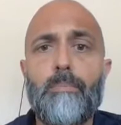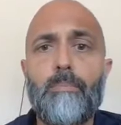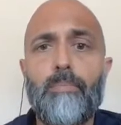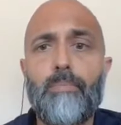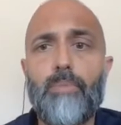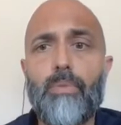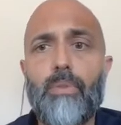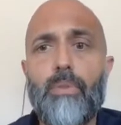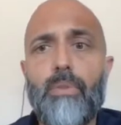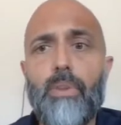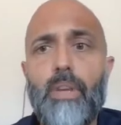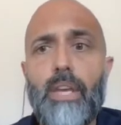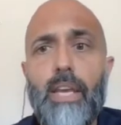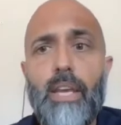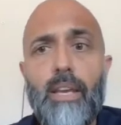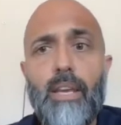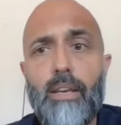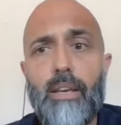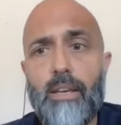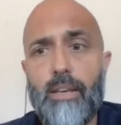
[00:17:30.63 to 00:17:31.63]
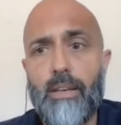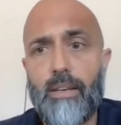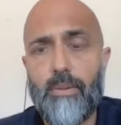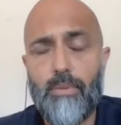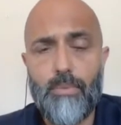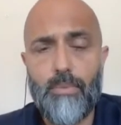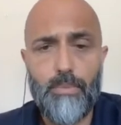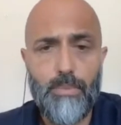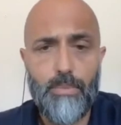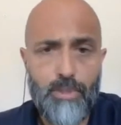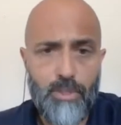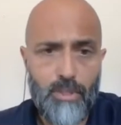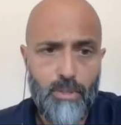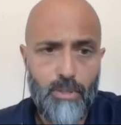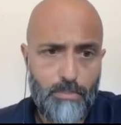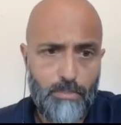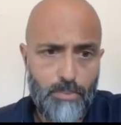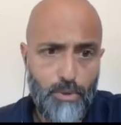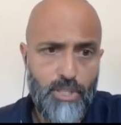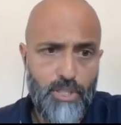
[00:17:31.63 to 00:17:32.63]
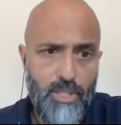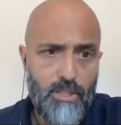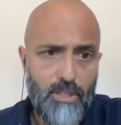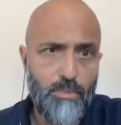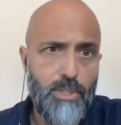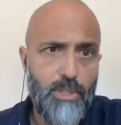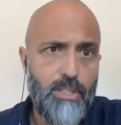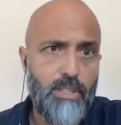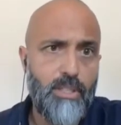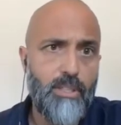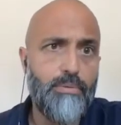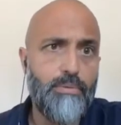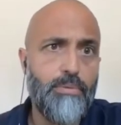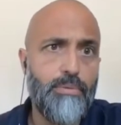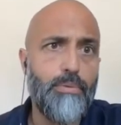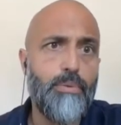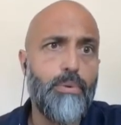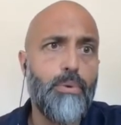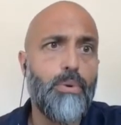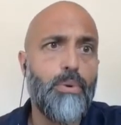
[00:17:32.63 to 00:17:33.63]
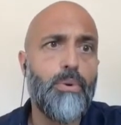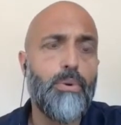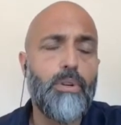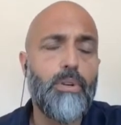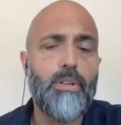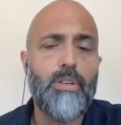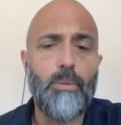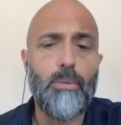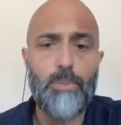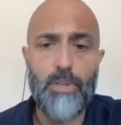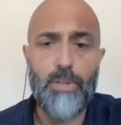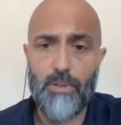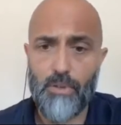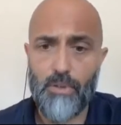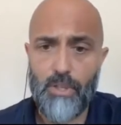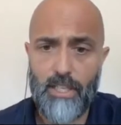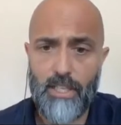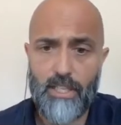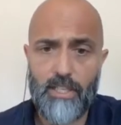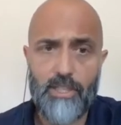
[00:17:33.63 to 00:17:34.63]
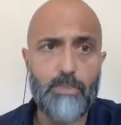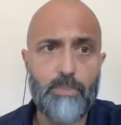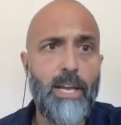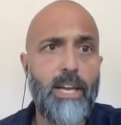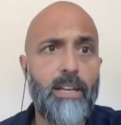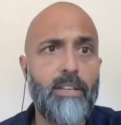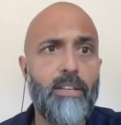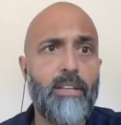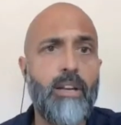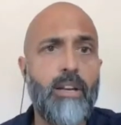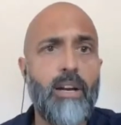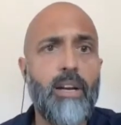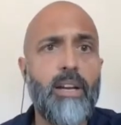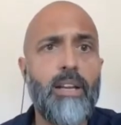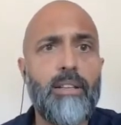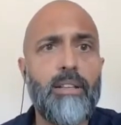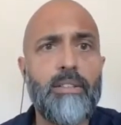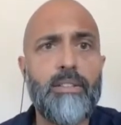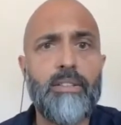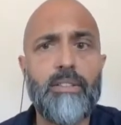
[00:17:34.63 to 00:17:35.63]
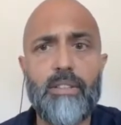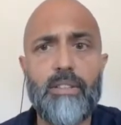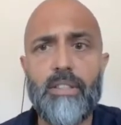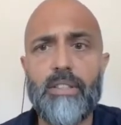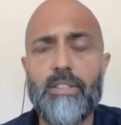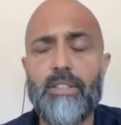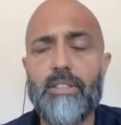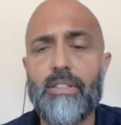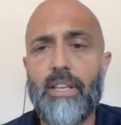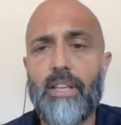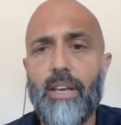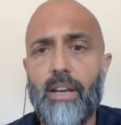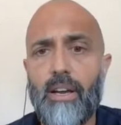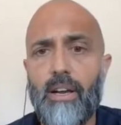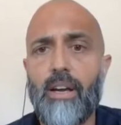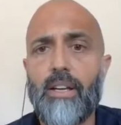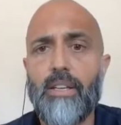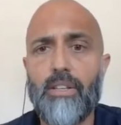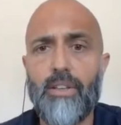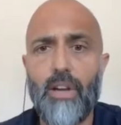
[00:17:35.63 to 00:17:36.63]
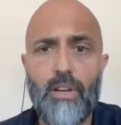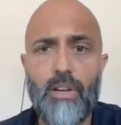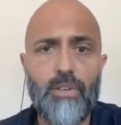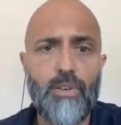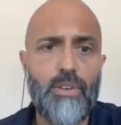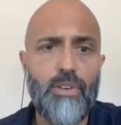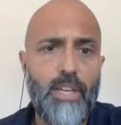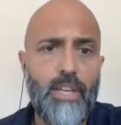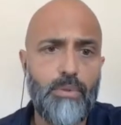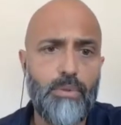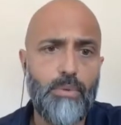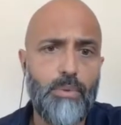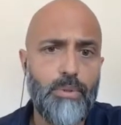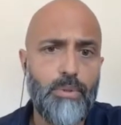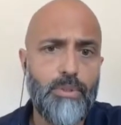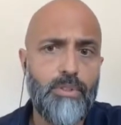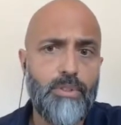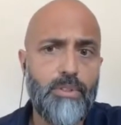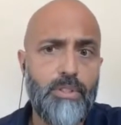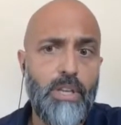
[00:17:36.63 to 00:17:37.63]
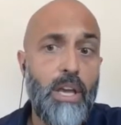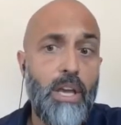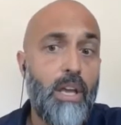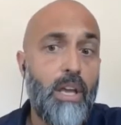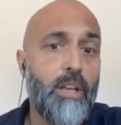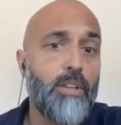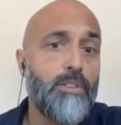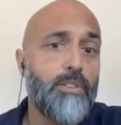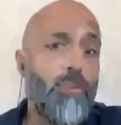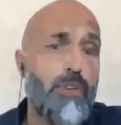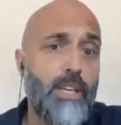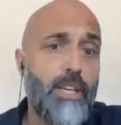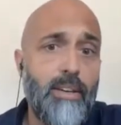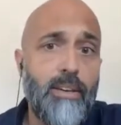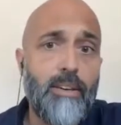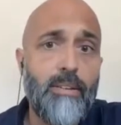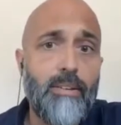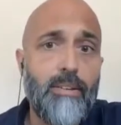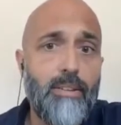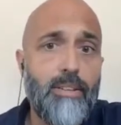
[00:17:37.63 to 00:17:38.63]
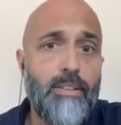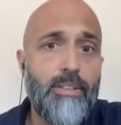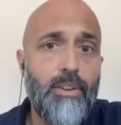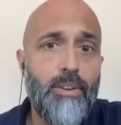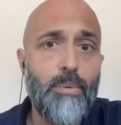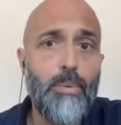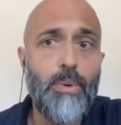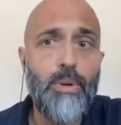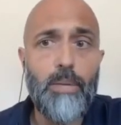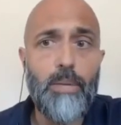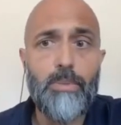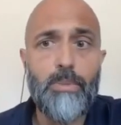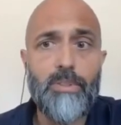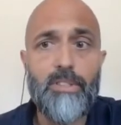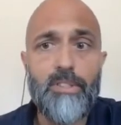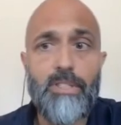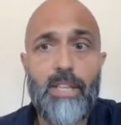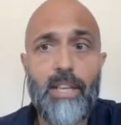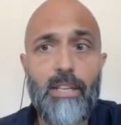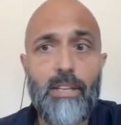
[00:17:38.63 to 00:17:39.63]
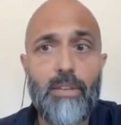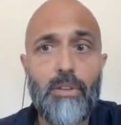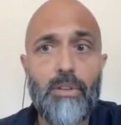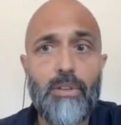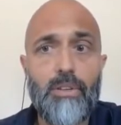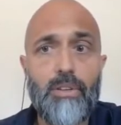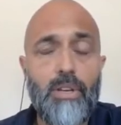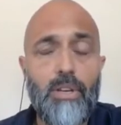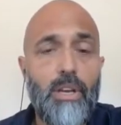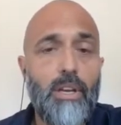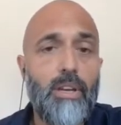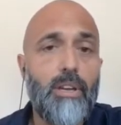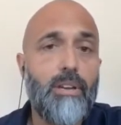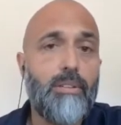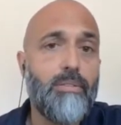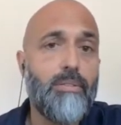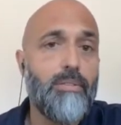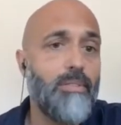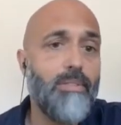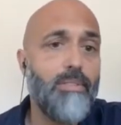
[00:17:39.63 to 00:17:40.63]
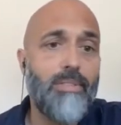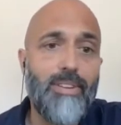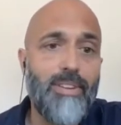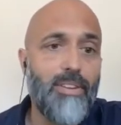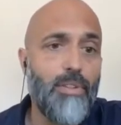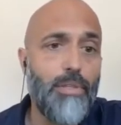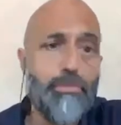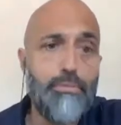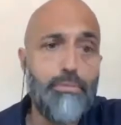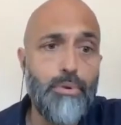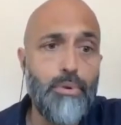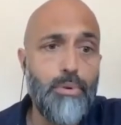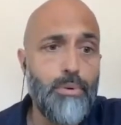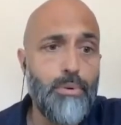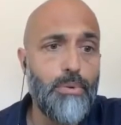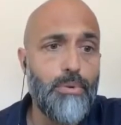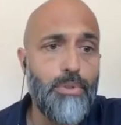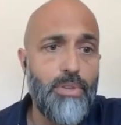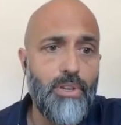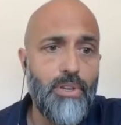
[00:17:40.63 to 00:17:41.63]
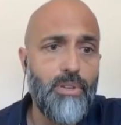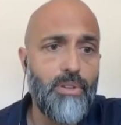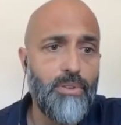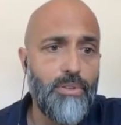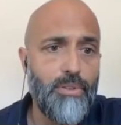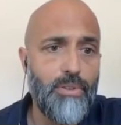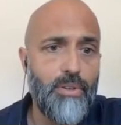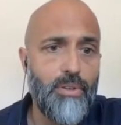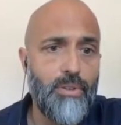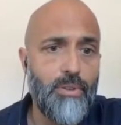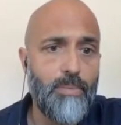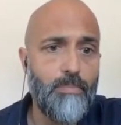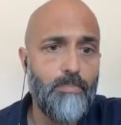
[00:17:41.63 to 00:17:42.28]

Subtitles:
Here was a project that we did for a company called Kingspan in Ireland, and this is their Icon headquarters. So here, we're able to take a look through the